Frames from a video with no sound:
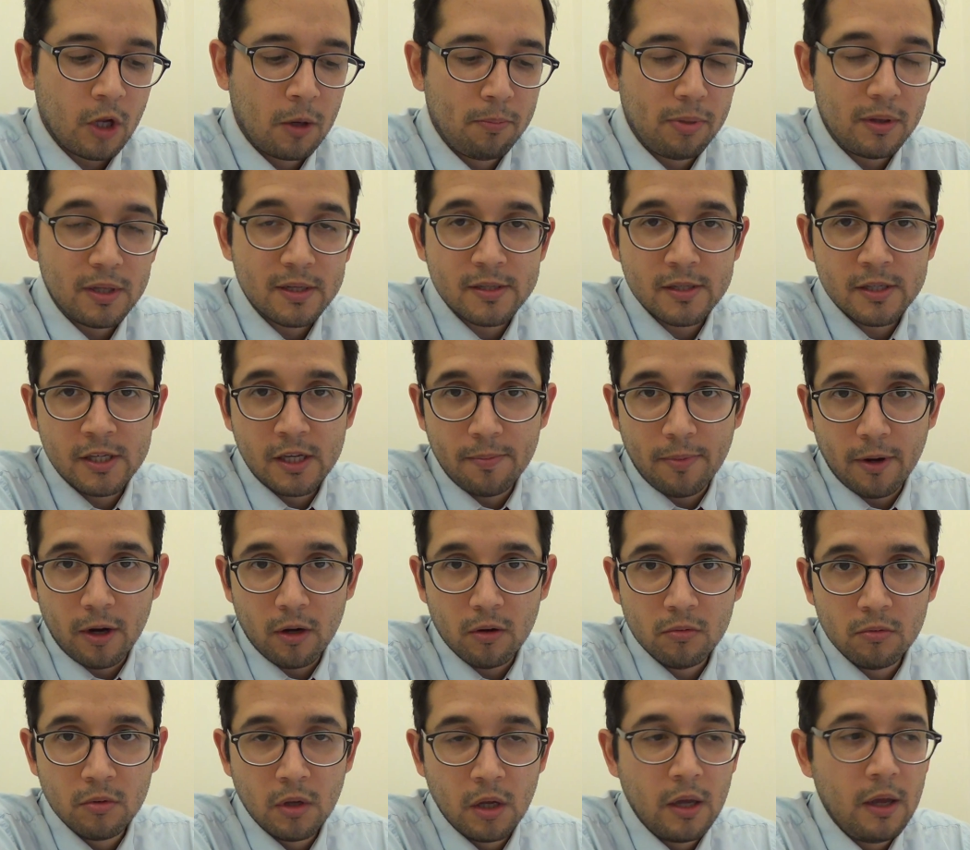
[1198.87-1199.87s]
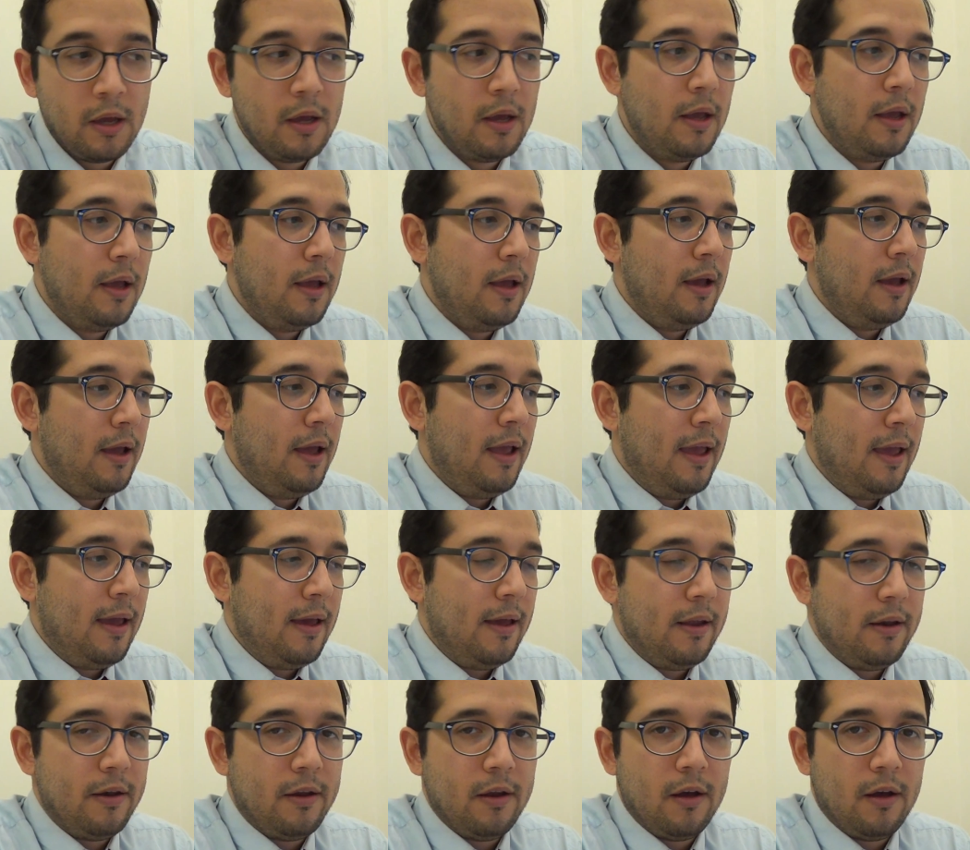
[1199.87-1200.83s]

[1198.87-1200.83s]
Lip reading: placebo. And